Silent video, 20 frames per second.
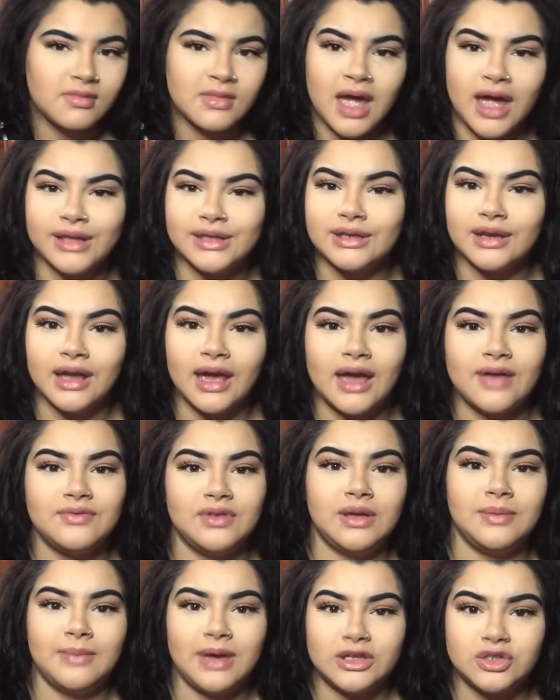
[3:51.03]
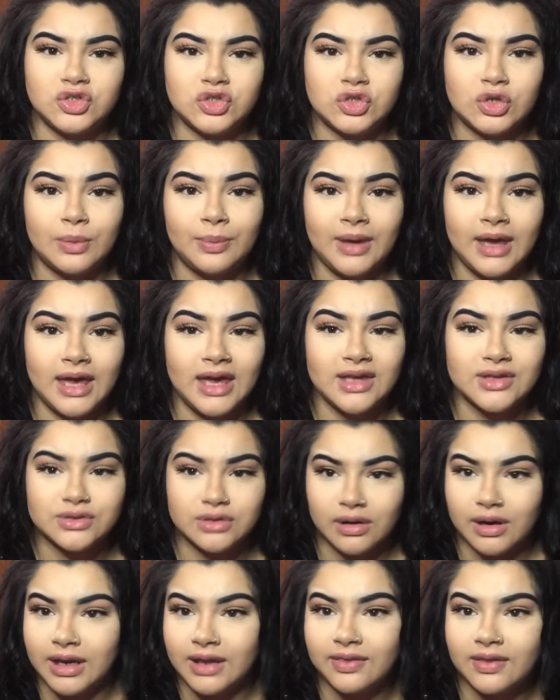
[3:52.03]
I didn't have any menstrual pains
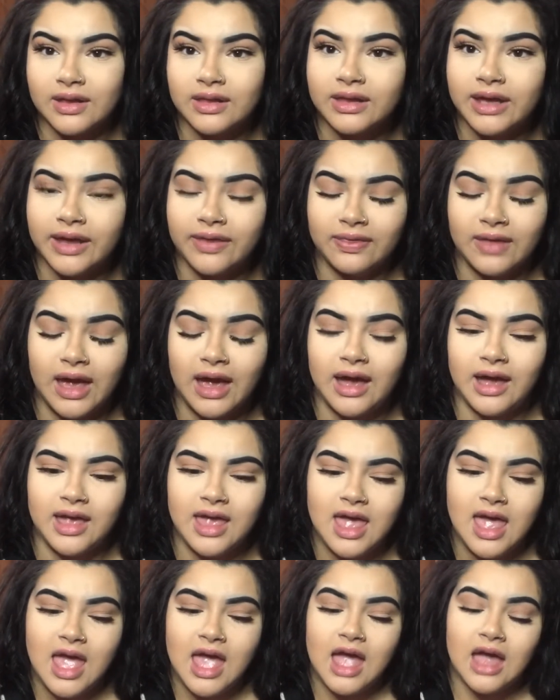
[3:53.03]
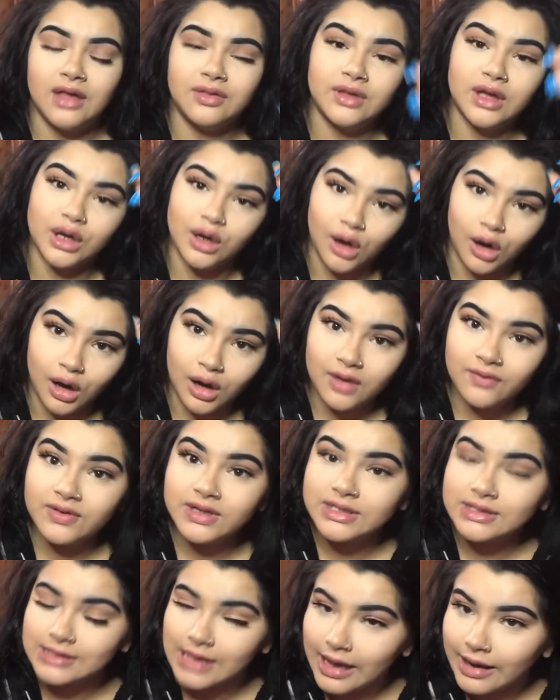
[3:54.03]
or anything like that, and then all of a
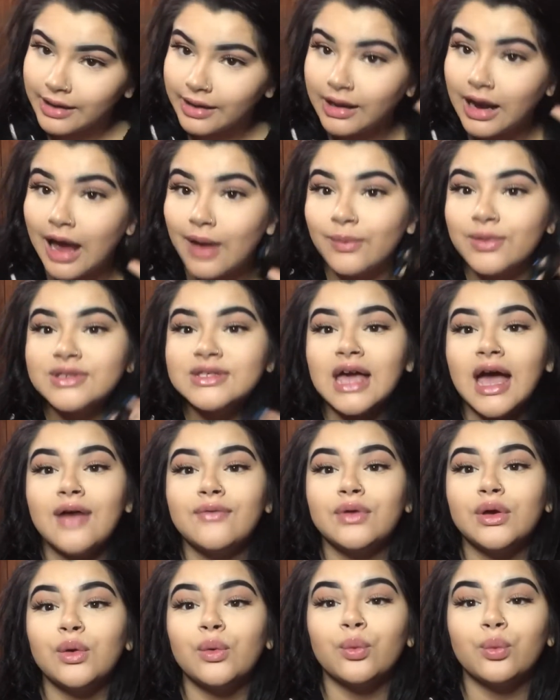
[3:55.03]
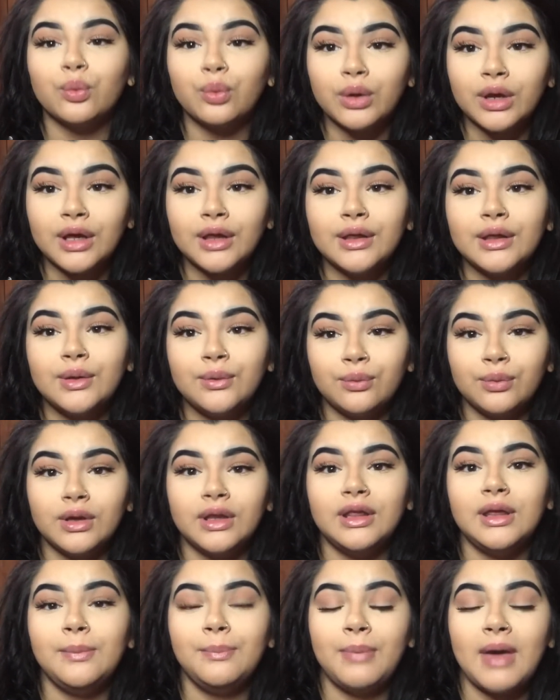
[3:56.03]
sudden I was having really,
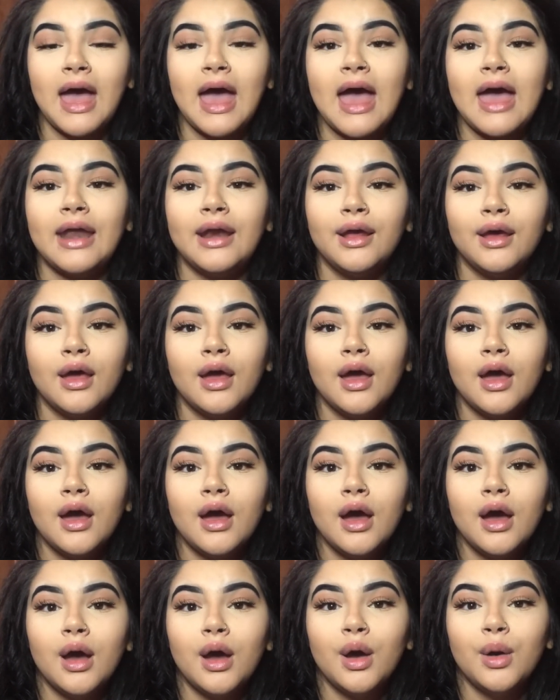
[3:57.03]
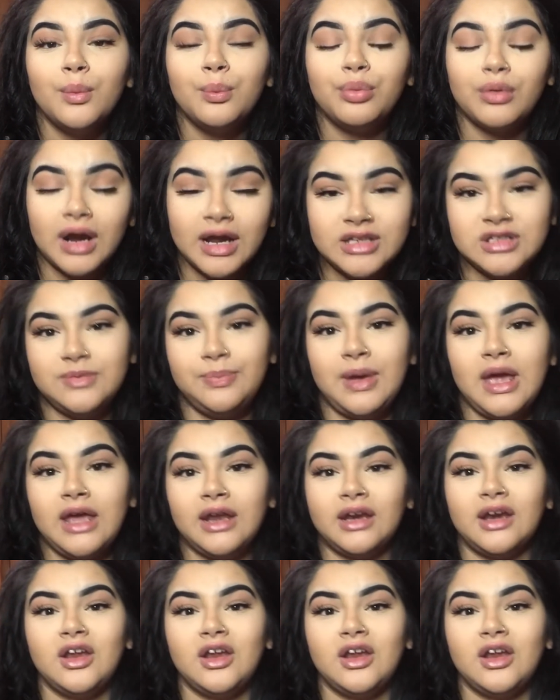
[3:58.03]
really bad breast pain.